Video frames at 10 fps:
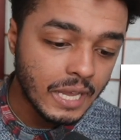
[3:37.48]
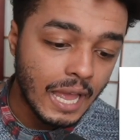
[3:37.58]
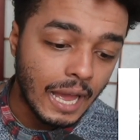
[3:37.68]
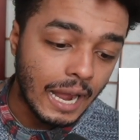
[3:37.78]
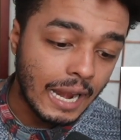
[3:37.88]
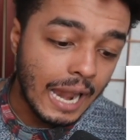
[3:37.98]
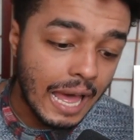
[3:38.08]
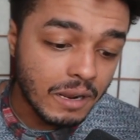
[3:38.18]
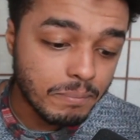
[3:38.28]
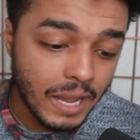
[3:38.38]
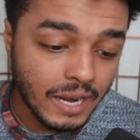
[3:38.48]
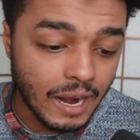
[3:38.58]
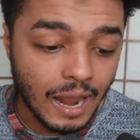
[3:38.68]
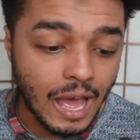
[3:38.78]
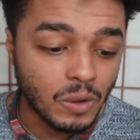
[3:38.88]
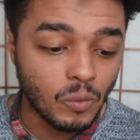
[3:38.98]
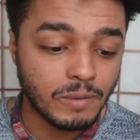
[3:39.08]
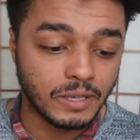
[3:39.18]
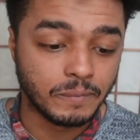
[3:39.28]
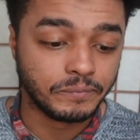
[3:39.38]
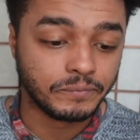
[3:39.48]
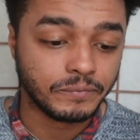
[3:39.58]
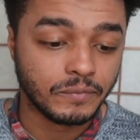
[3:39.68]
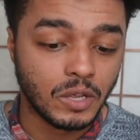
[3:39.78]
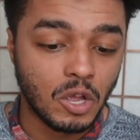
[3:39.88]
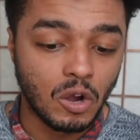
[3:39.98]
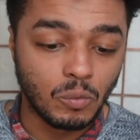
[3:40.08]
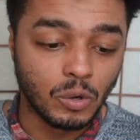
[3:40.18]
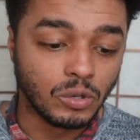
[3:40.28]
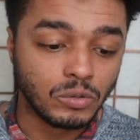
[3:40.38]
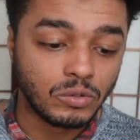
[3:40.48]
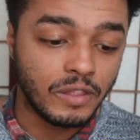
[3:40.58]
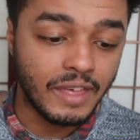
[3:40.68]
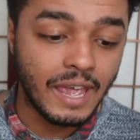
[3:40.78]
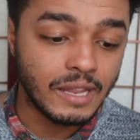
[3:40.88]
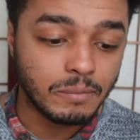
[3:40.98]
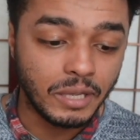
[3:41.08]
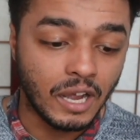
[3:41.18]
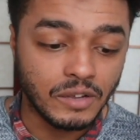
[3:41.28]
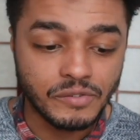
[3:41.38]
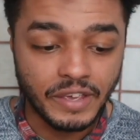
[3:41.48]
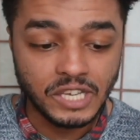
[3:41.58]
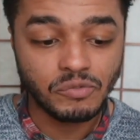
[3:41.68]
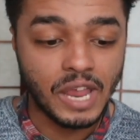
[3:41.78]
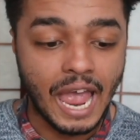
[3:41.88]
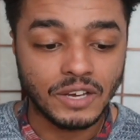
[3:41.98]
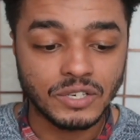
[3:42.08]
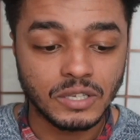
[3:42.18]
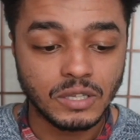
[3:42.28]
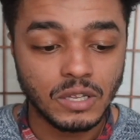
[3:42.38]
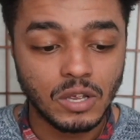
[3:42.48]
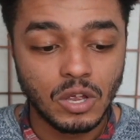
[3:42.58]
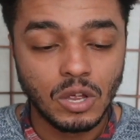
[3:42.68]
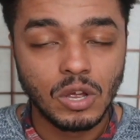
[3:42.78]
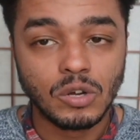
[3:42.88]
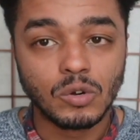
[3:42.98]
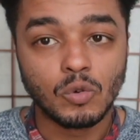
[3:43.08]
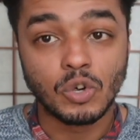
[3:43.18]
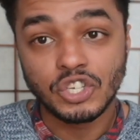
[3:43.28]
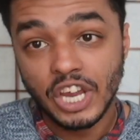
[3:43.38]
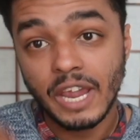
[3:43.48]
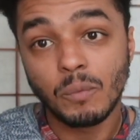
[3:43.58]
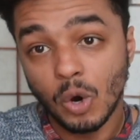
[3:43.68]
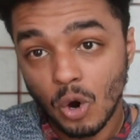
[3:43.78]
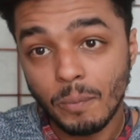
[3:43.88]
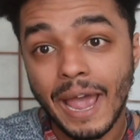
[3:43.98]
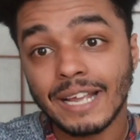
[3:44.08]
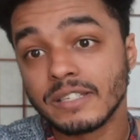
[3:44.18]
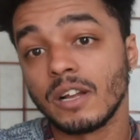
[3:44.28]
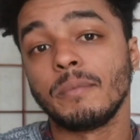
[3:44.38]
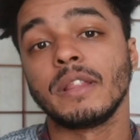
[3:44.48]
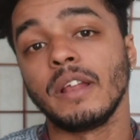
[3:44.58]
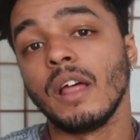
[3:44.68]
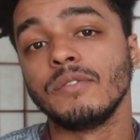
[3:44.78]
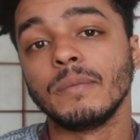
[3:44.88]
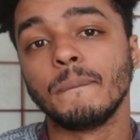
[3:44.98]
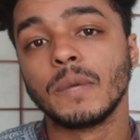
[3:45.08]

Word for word: A lot of men and a lot of women will then, because of his reaction, will change will go back and tell him that they love him.